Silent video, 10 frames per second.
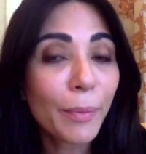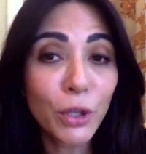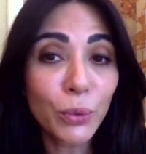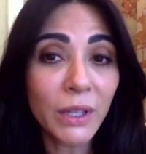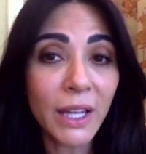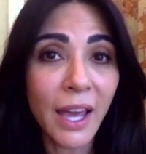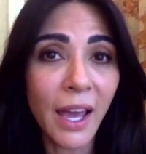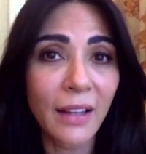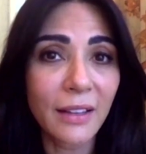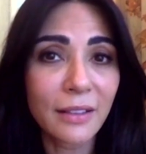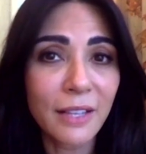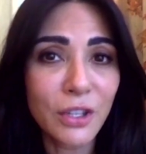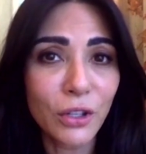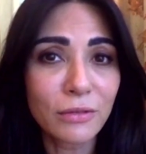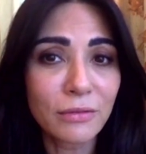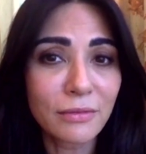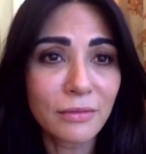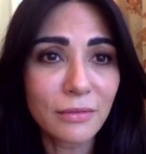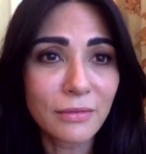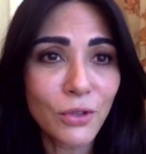but you really can't. These are
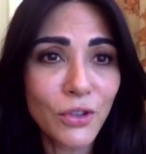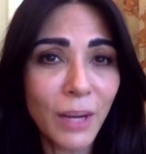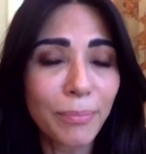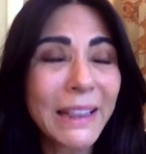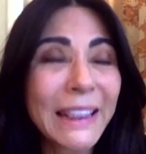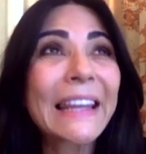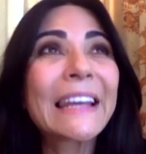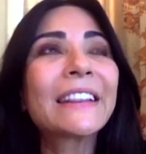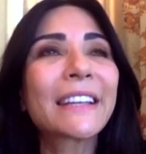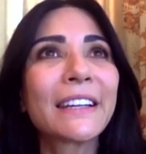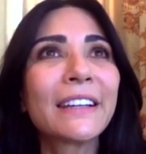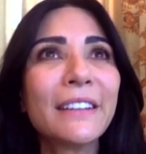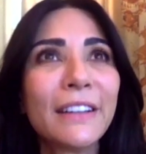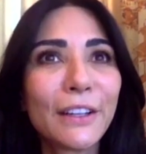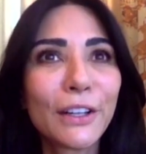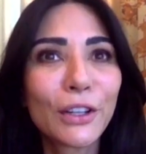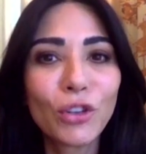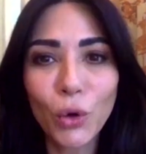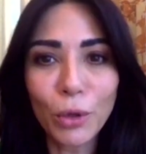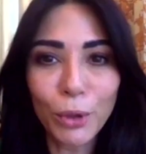completely
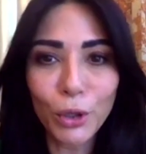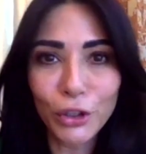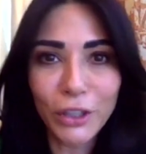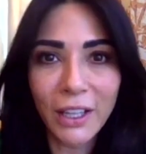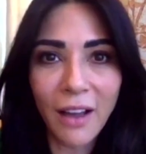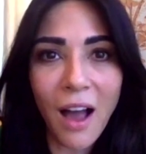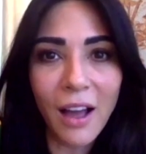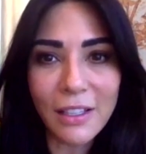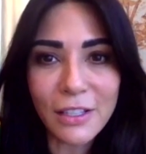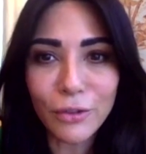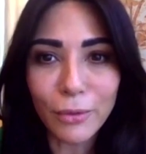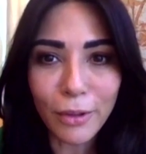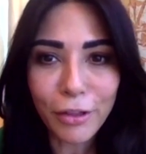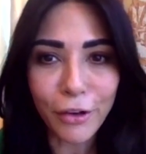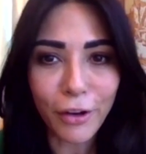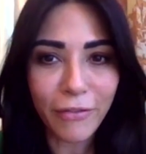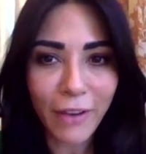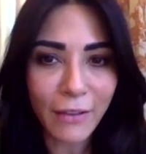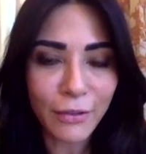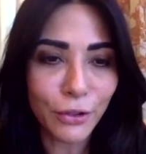normal looking guys, from a
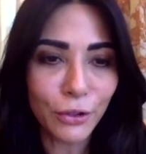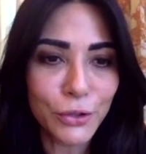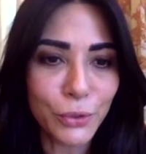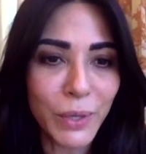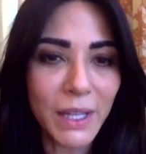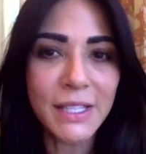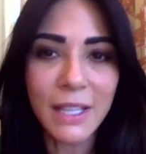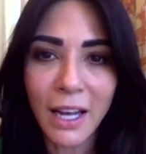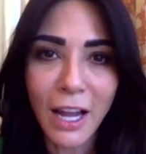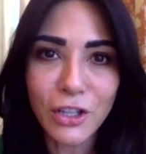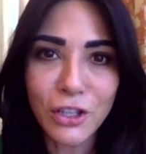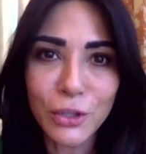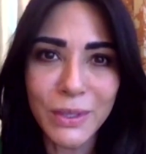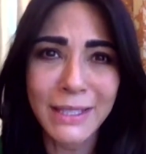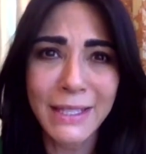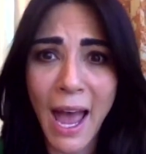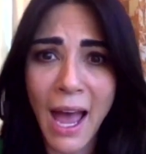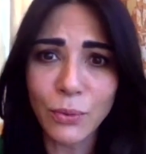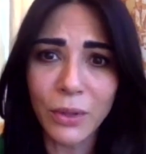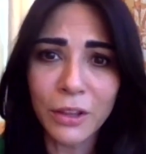thirty-five-year-old who's a real estate agent to a
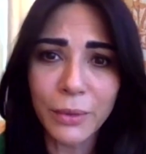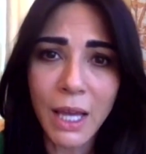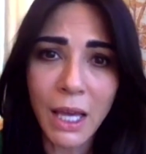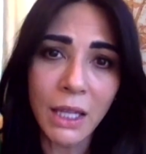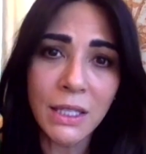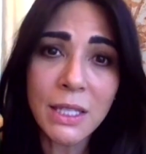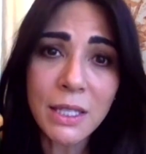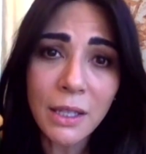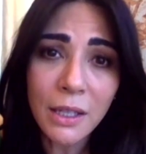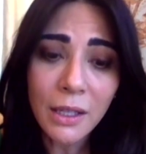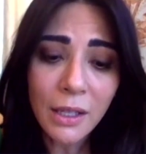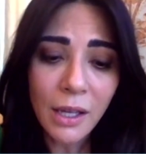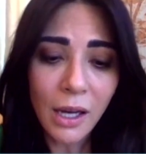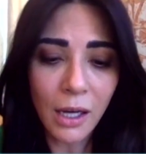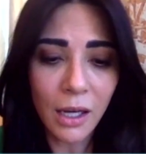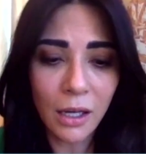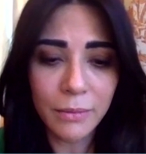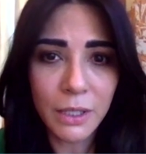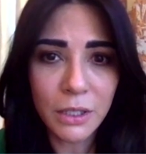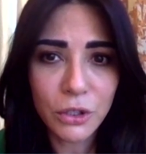dad with three kids. Oh.
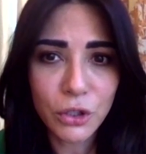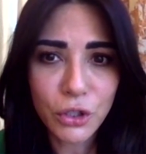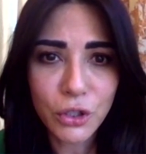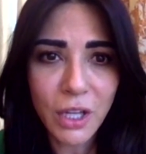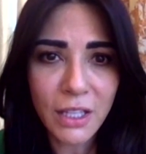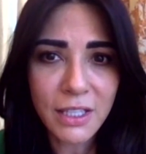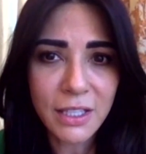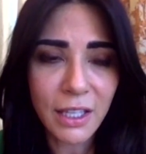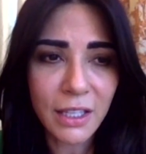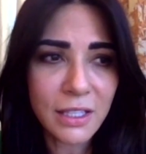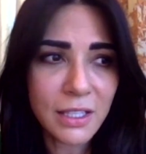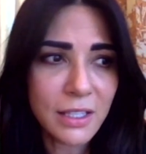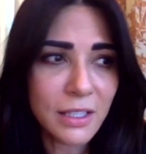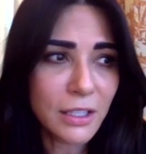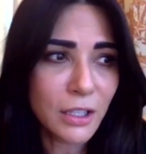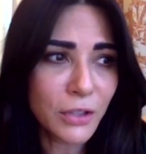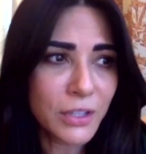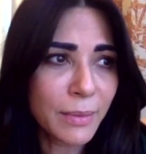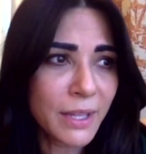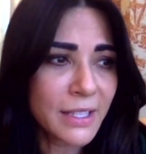Um, It's, it's you know,
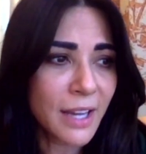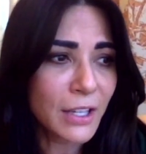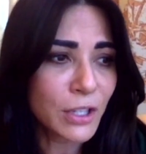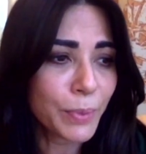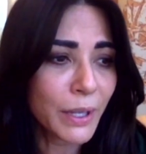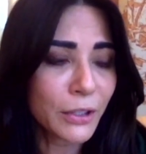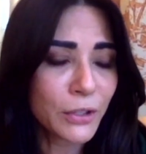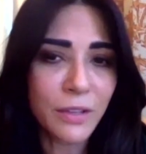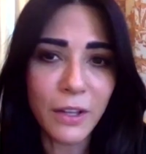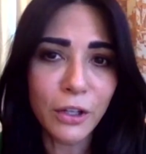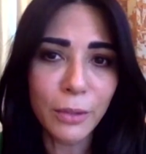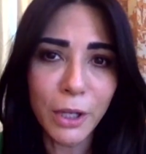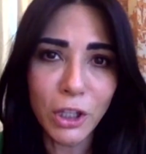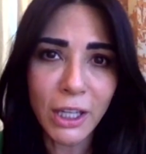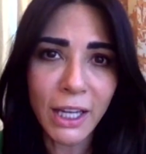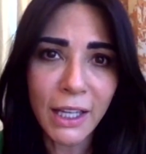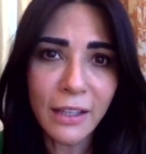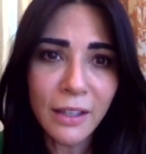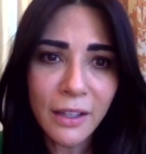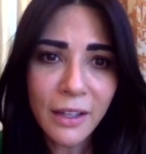some of these guys are pillars of their
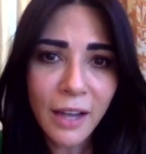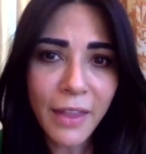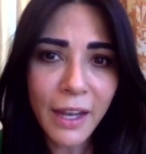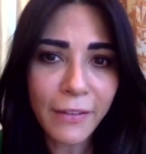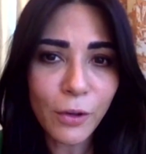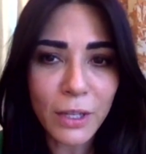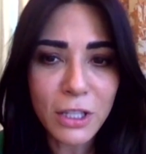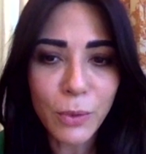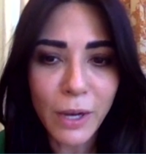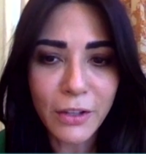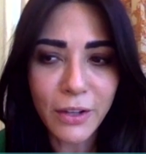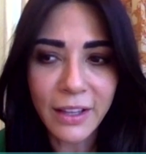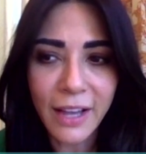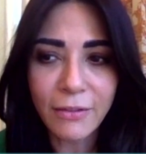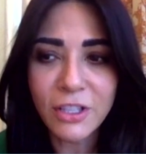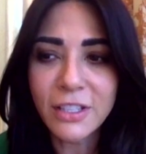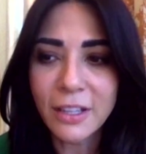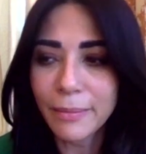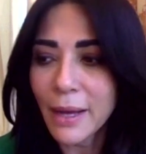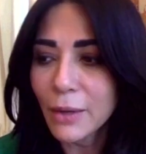community. And then every once in a while you get the average
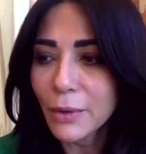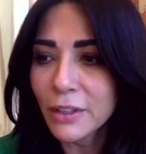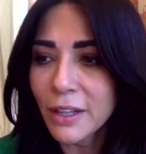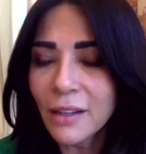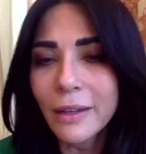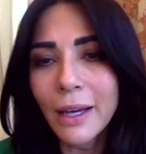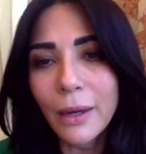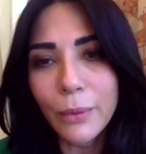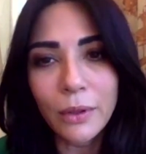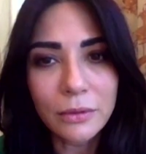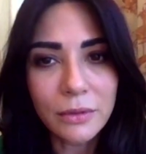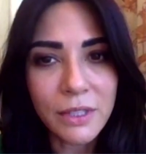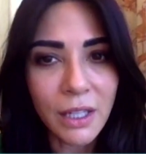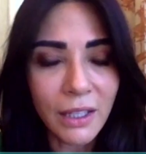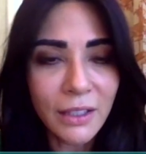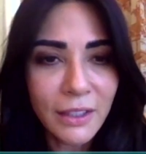scumbag where you're like, oh, yeah, well, duh.